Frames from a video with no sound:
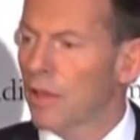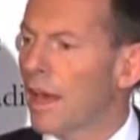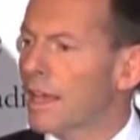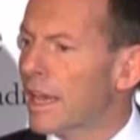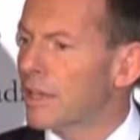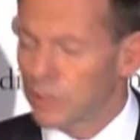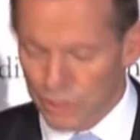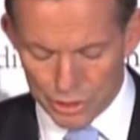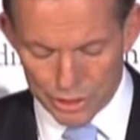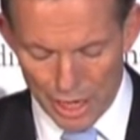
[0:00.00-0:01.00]
They can
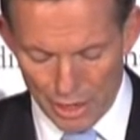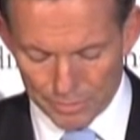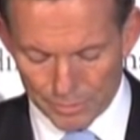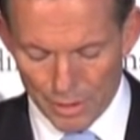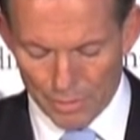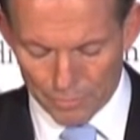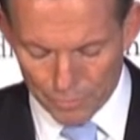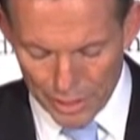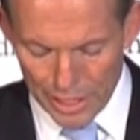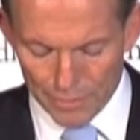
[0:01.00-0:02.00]
do so
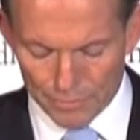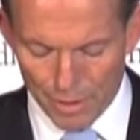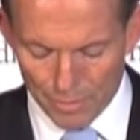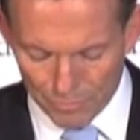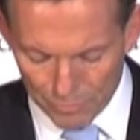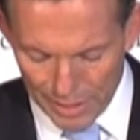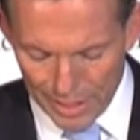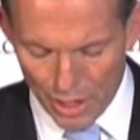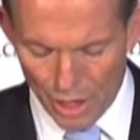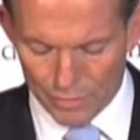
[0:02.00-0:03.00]
free from
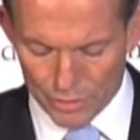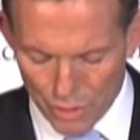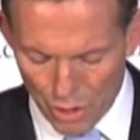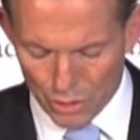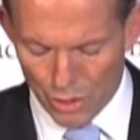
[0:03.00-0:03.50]
fear of a knock